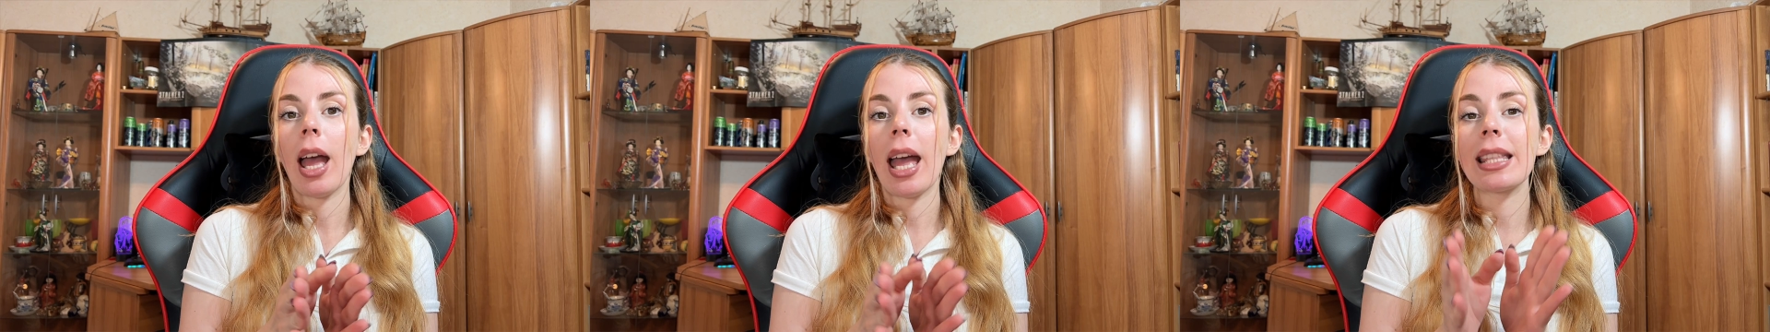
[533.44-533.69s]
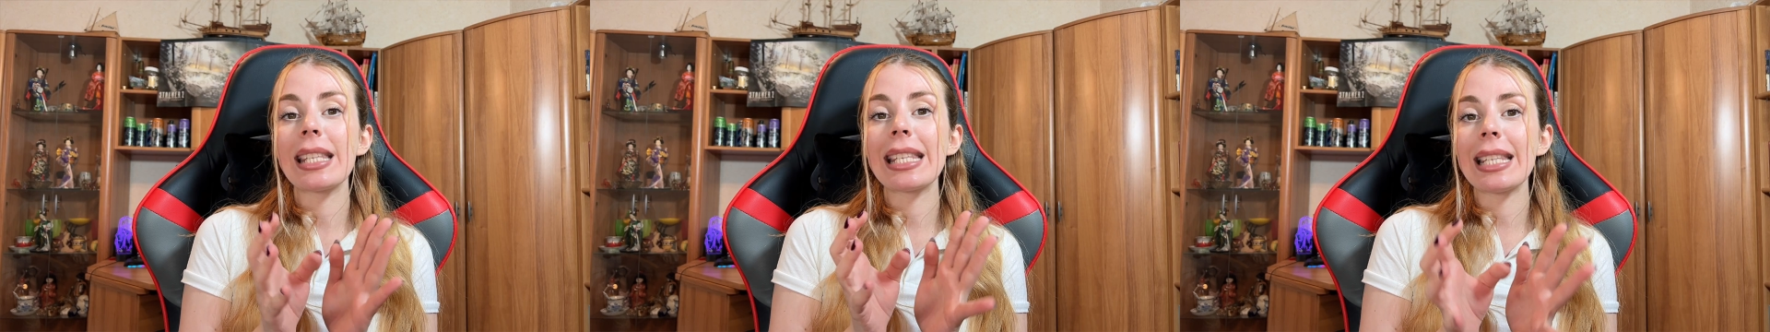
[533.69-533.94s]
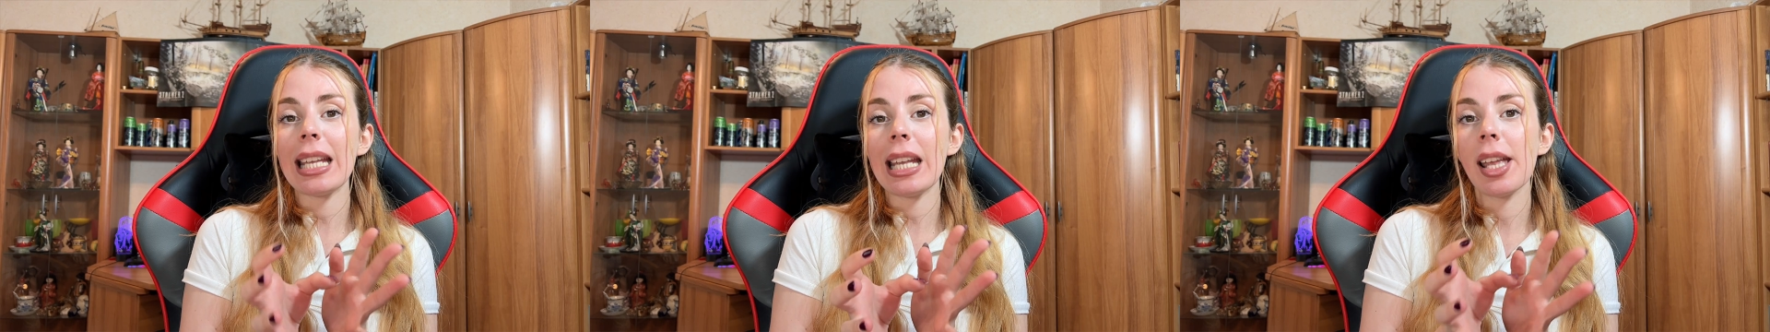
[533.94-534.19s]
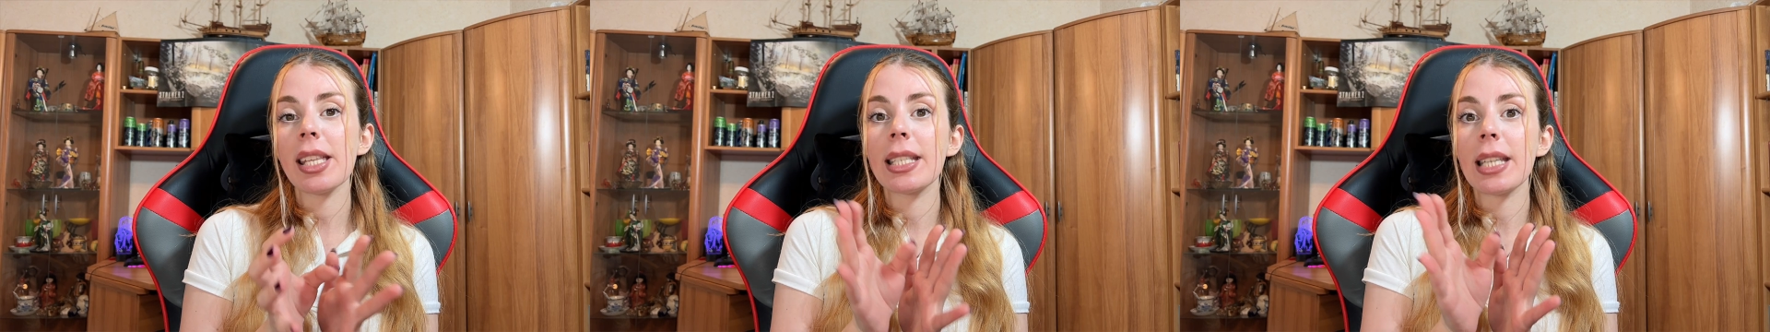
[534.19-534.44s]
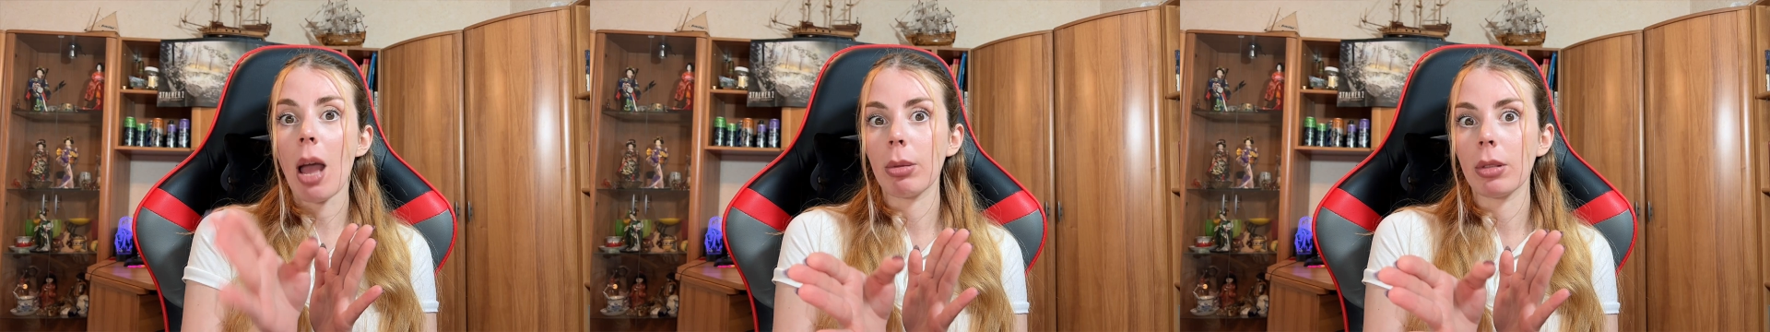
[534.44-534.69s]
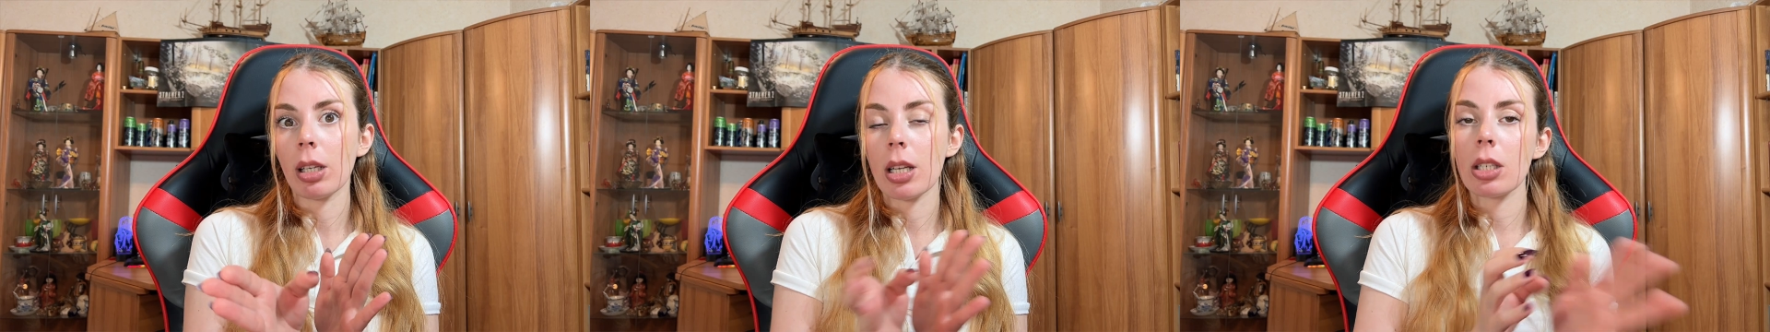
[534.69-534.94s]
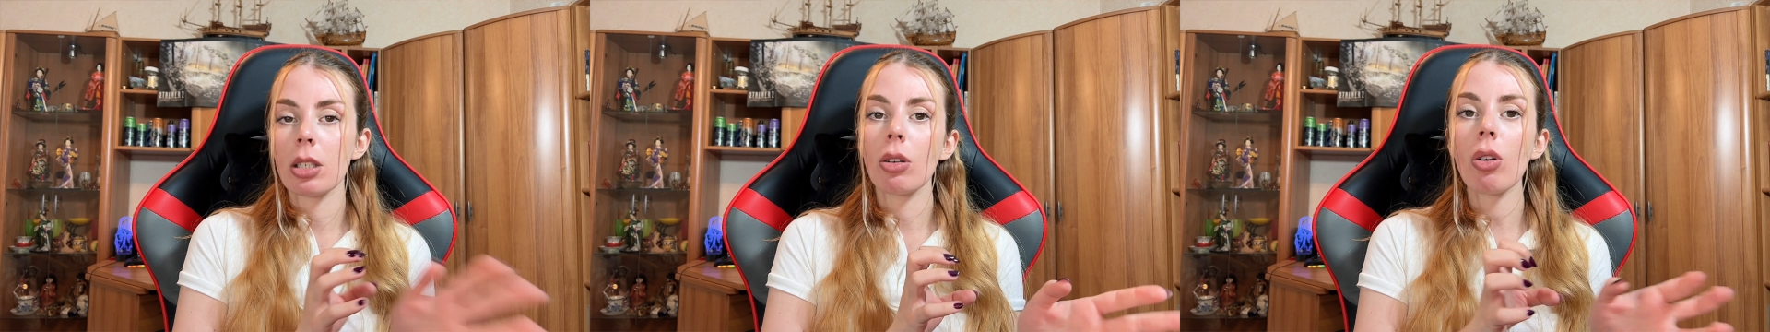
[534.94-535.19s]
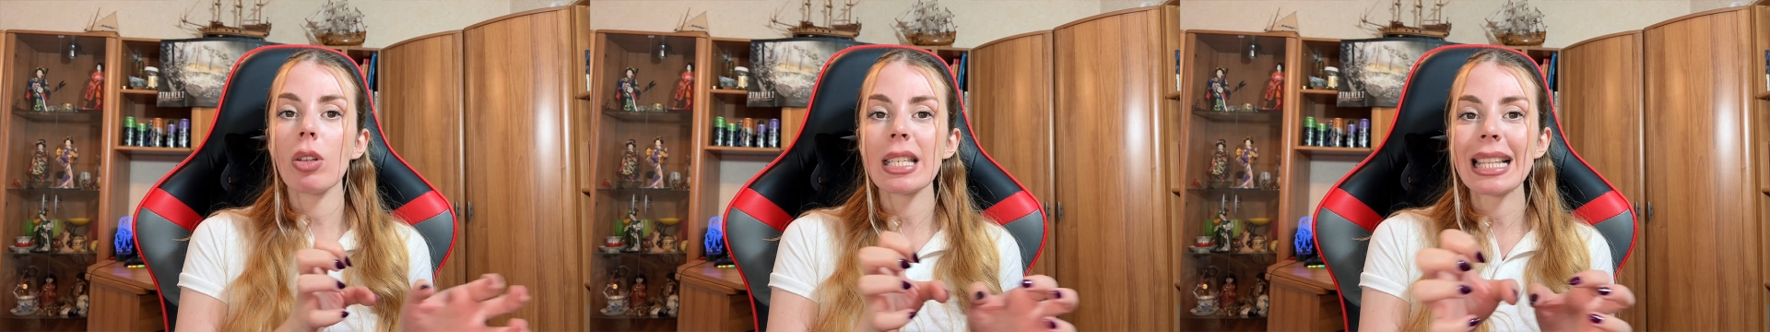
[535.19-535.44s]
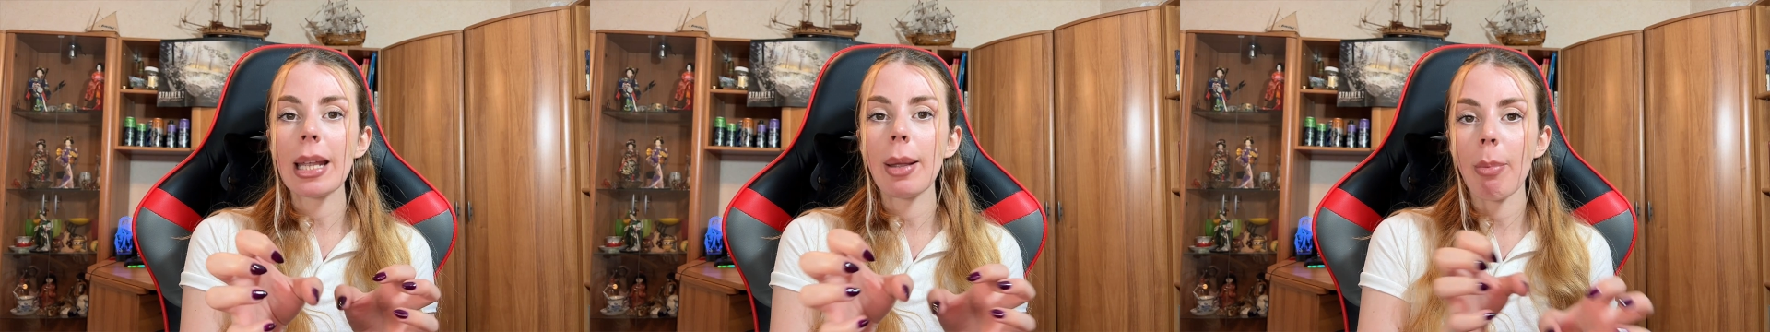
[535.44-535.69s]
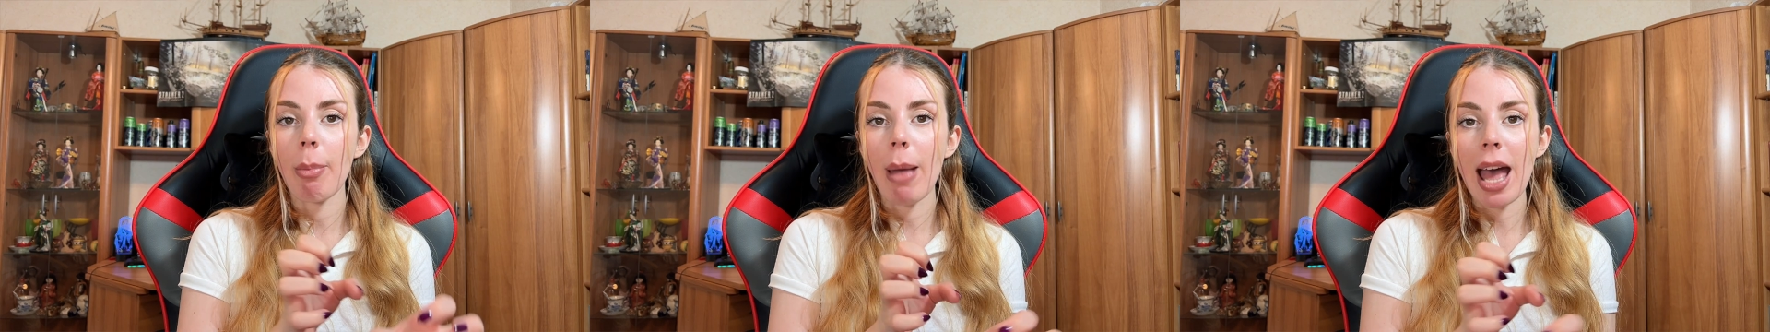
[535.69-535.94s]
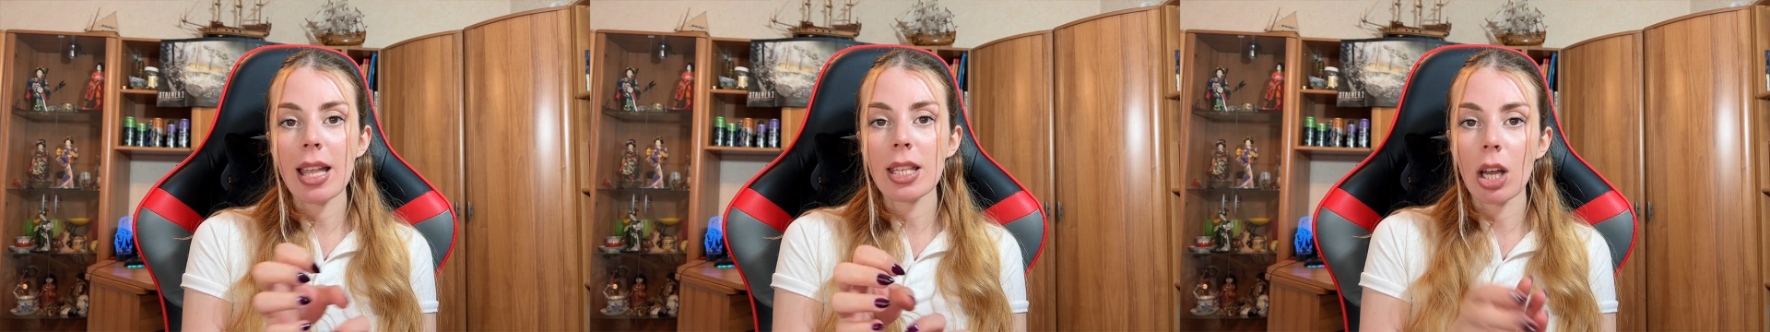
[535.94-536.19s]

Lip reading: At sea, stabilize non-slip mats